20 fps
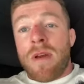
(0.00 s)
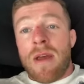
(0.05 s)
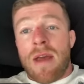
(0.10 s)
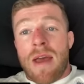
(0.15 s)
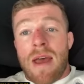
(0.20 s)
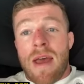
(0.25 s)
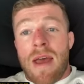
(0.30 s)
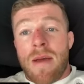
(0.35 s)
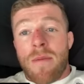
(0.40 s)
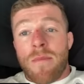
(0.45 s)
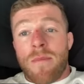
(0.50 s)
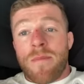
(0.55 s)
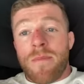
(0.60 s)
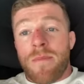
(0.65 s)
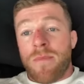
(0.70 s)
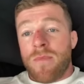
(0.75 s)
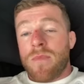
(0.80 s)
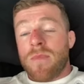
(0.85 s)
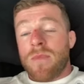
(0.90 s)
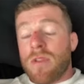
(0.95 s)

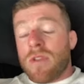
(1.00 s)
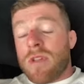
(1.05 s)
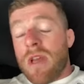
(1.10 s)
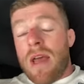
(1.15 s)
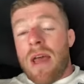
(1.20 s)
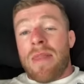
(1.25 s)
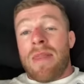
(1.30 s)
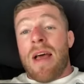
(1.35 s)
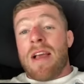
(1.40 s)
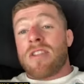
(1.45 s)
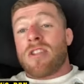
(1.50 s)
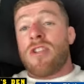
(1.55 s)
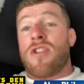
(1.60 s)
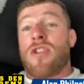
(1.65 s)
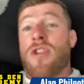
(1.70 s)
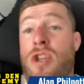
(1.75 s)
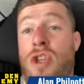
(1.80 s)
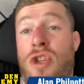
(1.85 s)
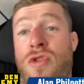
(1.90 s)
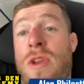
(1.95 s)
Um, and that's
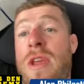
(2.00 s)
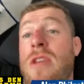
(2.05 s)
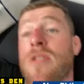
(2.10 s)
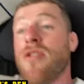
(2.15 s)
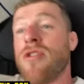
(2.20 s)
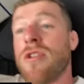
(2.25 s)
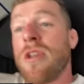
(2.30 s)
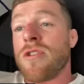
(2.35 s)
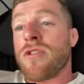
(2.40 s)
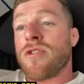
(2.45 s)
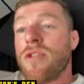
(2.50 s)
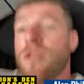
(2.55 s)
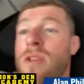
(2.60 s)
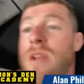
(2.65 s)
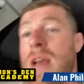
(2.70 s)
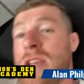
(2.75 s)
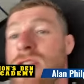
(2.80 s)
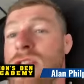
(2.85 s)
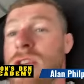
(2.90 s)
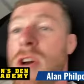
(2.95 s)
just straight jiu jitsu.
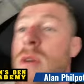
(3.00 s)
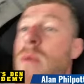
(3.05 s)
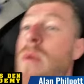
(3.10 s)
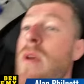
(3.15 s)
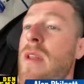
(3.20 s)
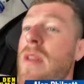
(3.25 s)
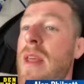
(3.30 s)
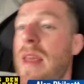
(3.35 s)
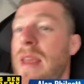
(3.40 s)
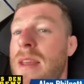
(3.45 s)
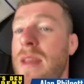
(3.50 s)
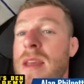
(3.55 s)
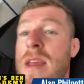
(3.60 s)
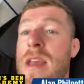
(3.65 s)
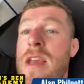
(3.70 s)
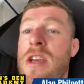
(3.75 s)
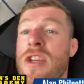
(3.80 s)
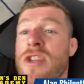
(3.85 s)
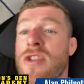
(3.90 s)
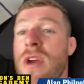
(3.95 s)
That's not like,
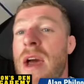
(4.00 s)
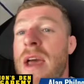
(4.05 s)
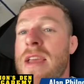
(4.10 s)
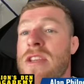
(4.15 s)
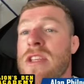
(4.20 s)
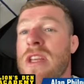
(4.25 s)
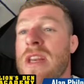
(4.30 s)
strikes.